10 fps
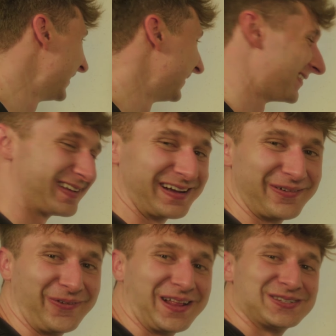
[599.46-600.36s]
We say like
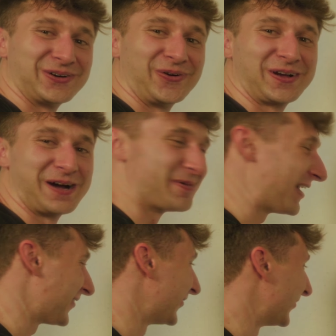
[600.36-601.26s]
red Solo cup
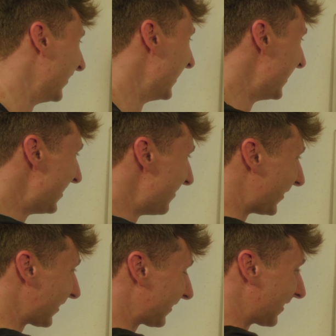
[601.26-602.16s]
half full. But
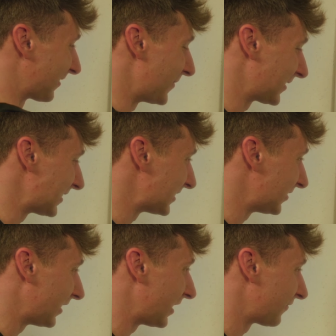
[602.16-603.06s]
like since Monkey Tilt
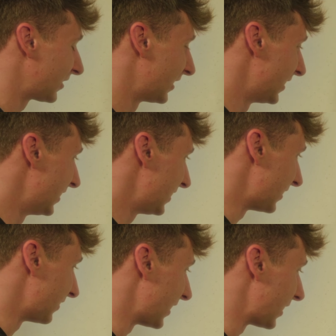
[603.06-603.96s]
left
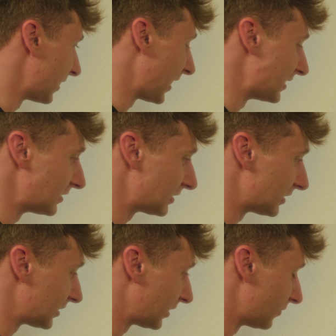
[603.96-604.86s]
And then I didn't get a
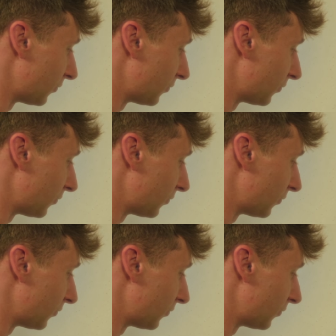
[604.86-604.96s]
ton of